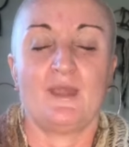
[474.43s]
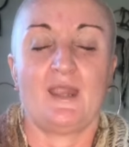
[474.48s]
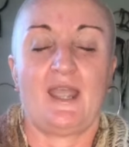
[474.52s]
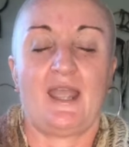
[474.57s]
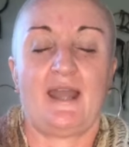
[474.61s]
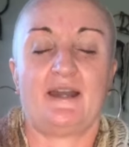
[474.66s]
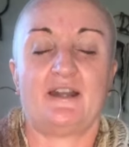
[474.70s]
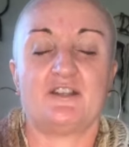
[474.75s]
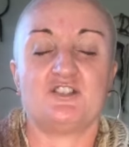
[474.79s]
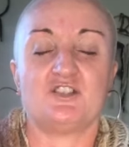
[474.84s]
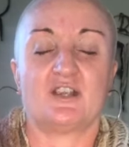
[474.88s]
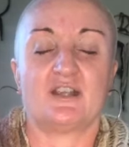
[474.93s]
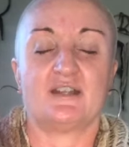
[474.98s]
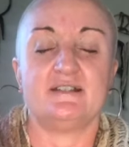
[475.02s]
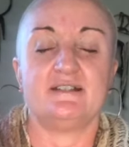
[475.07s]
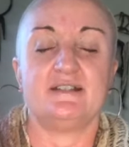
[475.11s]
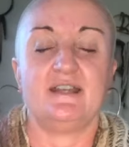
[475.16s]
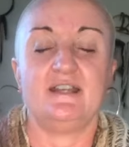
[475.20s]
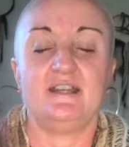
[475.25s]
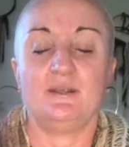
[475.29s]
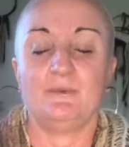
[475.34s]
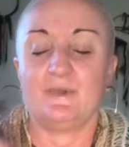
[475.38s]
And as you're
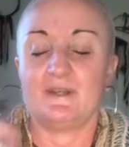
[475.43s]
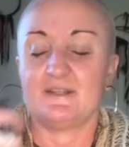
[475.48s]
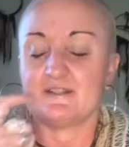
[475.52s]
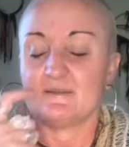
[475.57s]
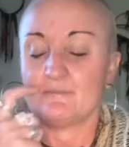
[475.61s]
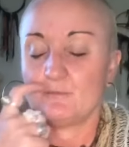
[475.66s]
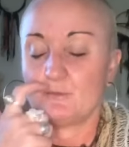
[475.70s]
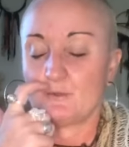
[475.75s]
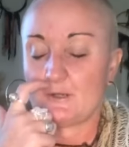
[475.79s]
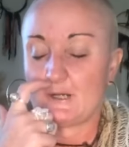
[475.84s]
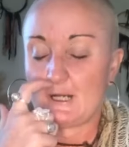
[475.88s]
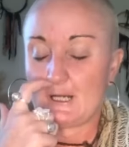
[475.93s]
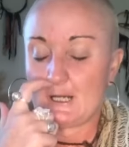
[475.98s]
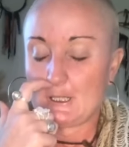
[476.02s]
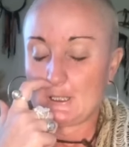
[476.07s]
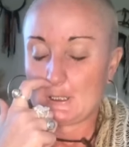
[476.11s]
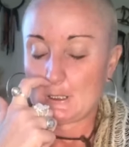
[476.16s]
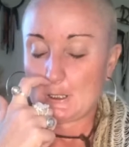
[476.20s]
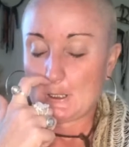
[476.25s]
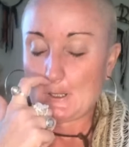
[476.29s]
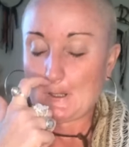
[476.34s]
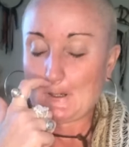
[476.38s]
continuing to breathe,
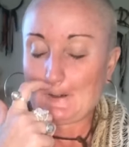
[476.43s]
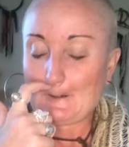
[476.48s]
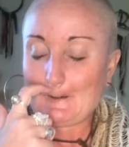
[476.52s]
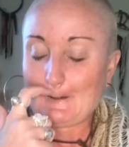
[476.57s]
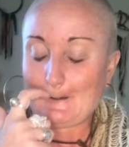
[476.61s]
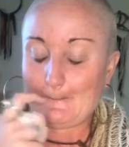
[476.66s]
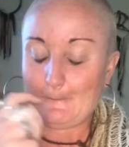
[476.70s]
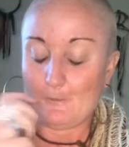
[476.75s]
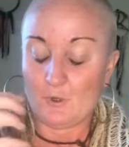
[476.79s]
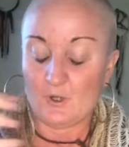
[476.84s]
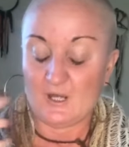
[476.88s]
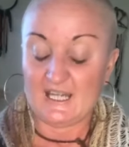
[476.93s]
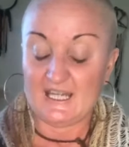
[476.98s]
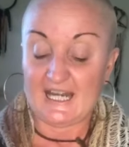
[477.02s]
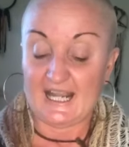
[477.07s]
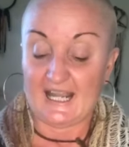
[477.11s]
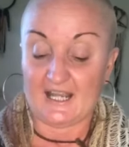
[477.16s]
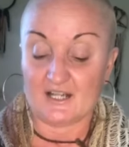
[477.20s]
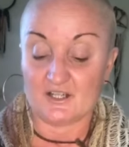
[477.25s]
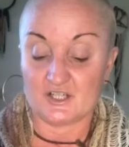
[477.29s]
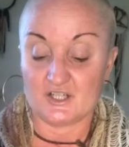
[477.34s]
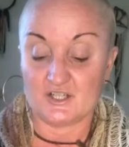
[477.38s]
I want you
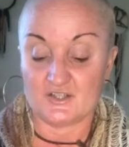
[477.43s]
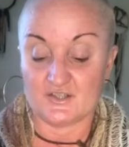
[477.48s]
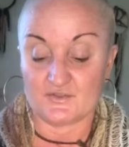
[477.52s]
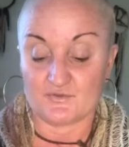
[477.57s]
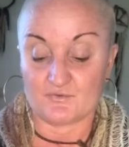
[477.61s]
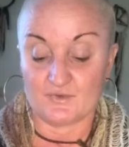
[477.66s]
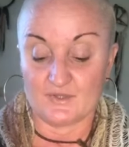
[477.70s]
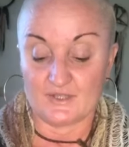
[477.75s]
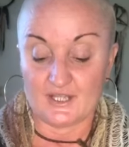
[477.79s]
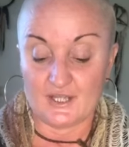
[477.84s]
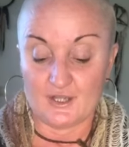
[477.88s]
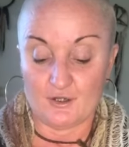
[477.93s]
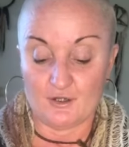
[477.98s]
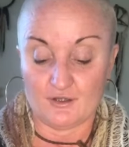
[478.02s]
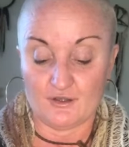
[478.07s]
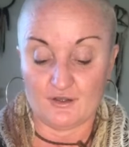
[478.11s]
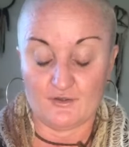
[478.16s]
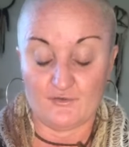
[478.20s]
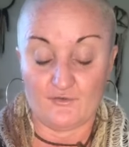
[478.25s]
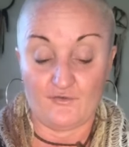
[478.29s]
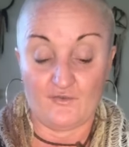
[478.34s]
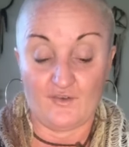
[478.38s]
now to just really earth
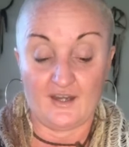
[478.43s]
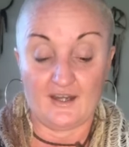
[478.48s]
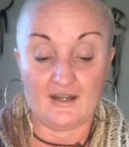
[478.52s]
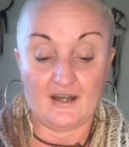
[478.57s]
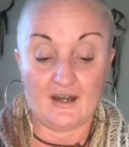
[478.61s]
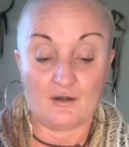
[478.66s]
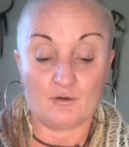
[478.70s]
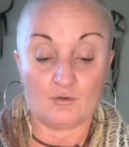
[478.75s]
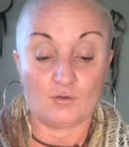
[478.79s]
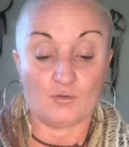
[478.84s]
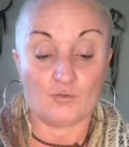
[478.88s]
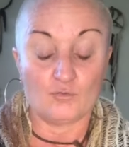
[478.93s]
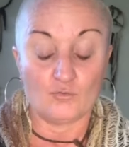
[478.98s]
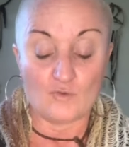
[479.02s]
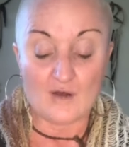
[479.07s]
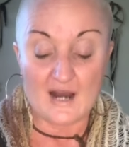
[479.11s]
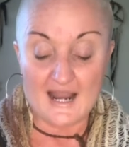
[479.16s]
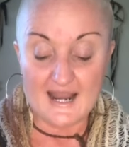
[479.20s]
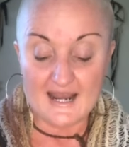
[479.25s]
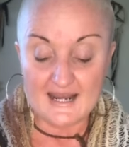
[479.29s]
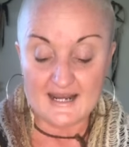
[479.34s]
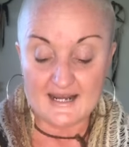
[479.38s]
the feet and
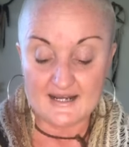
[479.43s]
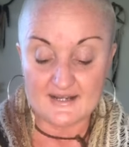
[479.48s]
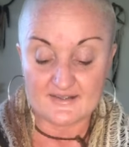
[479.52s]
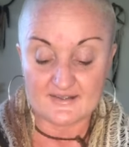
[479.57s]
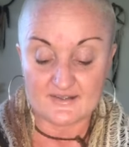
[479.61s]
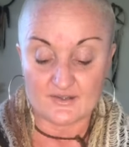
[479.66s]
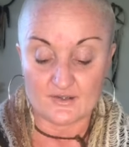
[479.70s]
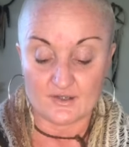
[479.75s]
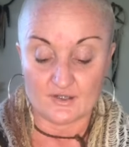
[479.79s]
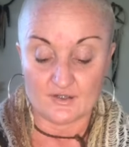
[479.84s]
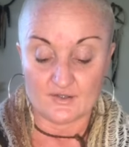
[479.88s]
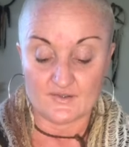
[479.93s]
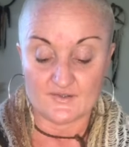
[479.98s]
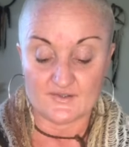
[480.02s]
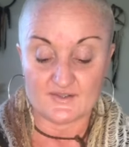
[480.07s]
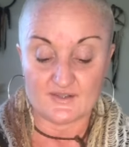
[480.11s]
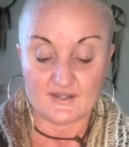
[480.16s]
raise those